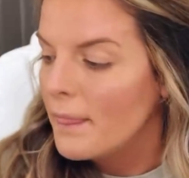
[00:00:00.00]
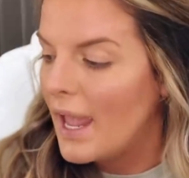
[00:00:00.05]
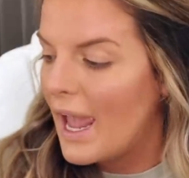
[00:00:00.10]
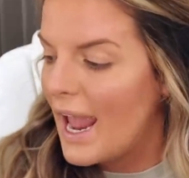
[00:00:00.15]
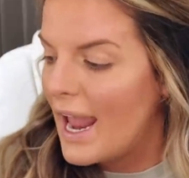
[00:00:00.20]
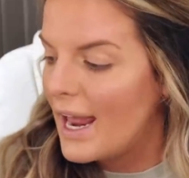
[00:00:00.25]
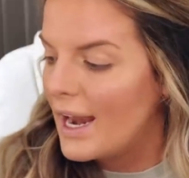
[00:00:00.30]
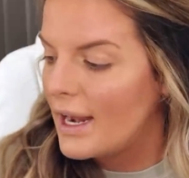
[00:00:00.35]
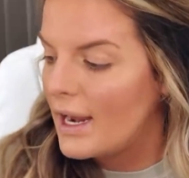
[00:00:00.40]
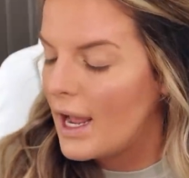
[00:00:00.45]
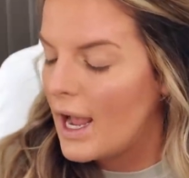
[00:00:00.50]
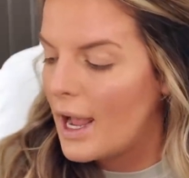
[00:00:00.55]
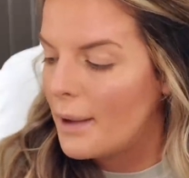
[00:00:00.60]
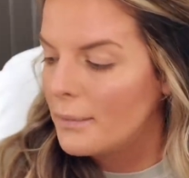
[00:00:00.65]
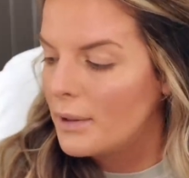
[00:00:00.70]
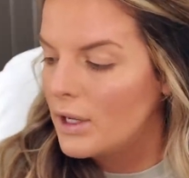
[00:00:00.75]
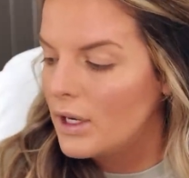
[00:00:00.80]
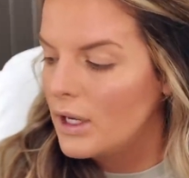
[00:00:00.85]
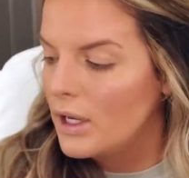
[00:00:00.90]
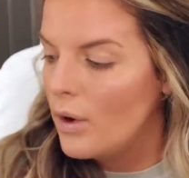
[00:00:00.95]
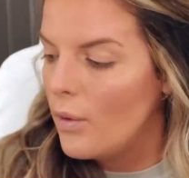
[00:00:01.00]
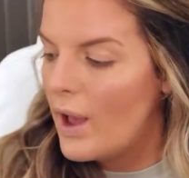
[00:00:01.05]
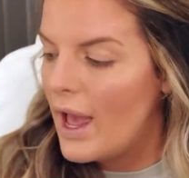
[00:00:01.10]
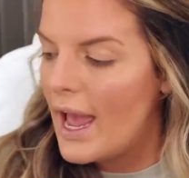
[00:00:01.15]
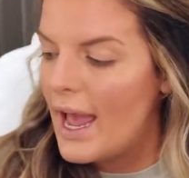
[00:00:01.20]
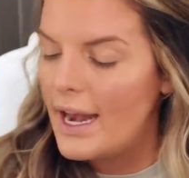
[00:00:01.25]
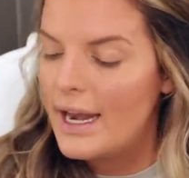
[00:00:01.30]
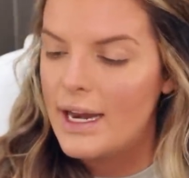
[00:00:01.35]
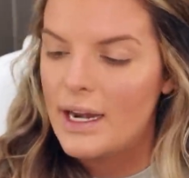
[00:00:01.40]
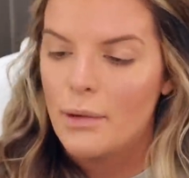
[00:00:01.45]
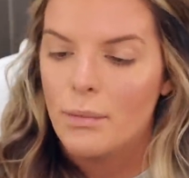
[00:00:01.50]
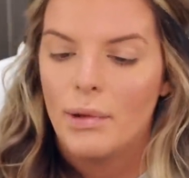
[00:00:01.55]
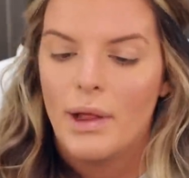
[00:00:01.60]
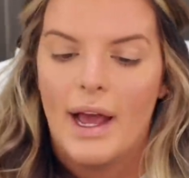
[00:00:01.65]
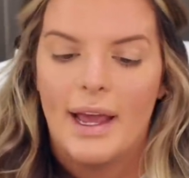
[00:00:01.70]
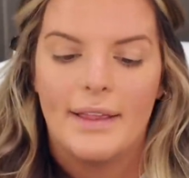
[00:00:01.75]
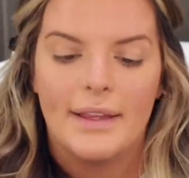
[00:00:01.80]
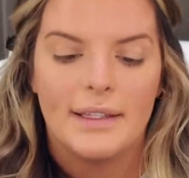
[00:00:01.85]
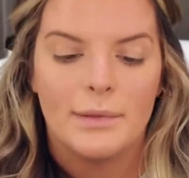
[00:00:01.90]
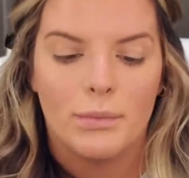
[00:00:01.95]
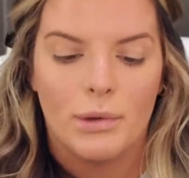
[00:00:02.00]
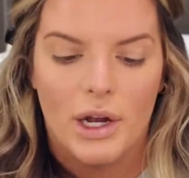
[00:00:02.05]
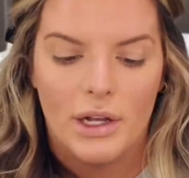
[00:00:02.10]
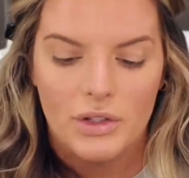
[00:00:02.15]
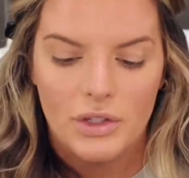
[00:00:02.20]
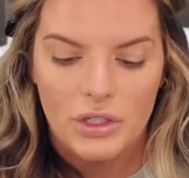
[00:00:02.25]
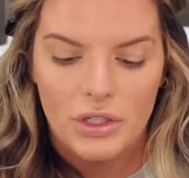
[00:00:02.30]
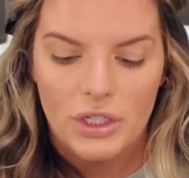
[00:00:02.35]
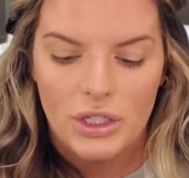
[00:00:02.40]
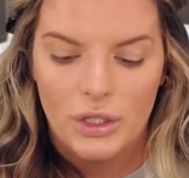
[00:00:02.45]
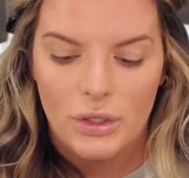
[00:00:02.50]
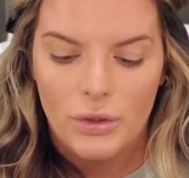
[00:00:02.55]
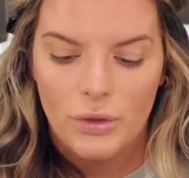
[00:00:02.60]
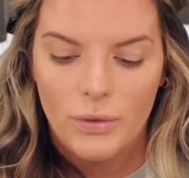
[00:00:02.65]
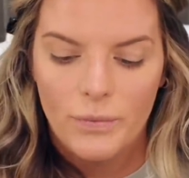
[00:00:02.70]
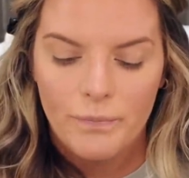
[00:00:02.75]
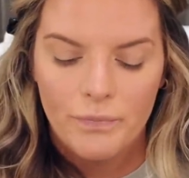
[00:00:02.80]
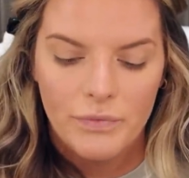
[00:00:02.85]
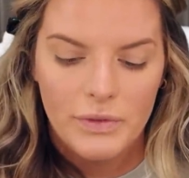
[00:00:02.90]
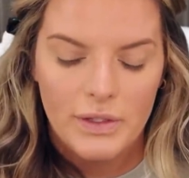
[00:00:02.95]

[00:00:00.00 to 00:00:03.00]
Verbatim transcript: And I'm gonna go ahead and apply this bronzer too.